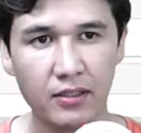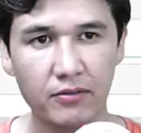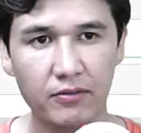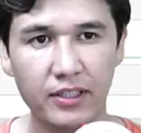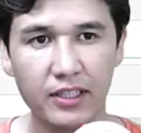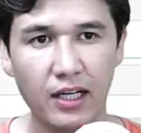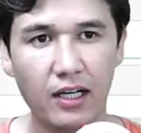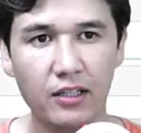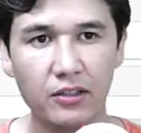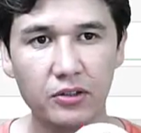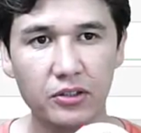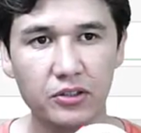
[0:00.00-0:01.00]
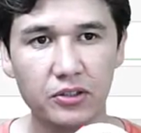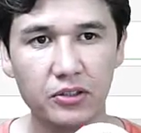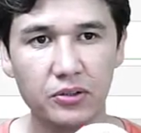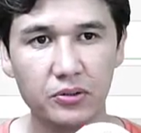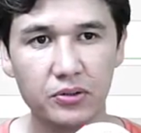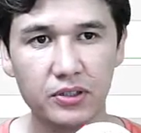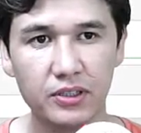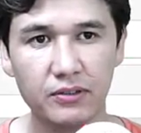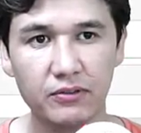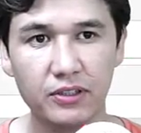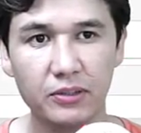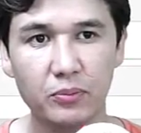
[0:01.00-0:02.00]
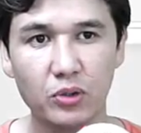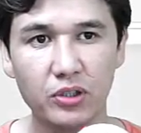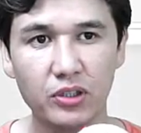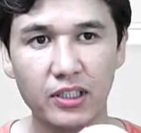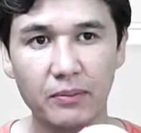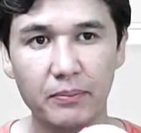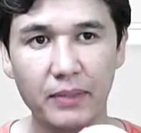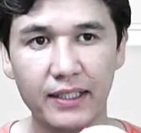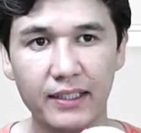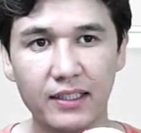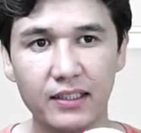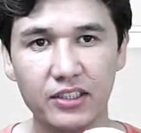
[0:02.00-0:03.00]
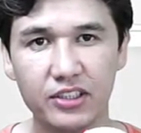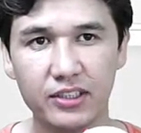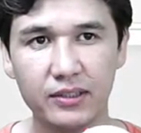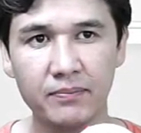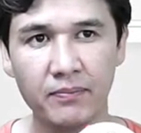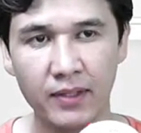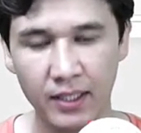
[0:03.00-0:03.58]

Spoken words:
we are going to use one more combined condition,